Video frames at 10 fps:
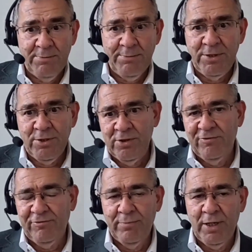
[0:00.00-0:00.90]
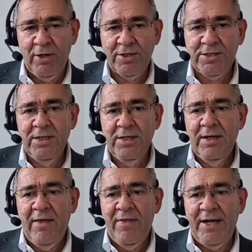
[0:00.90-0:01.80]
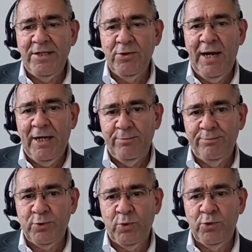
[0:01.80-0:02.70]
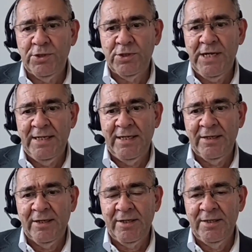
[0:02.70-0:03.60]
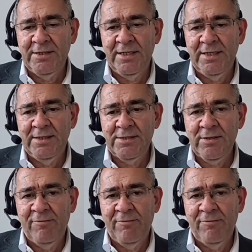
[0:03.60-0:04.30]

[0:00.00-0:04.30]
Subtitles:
There'd be 2 different blocks. And they do help towards attaining the 30 days.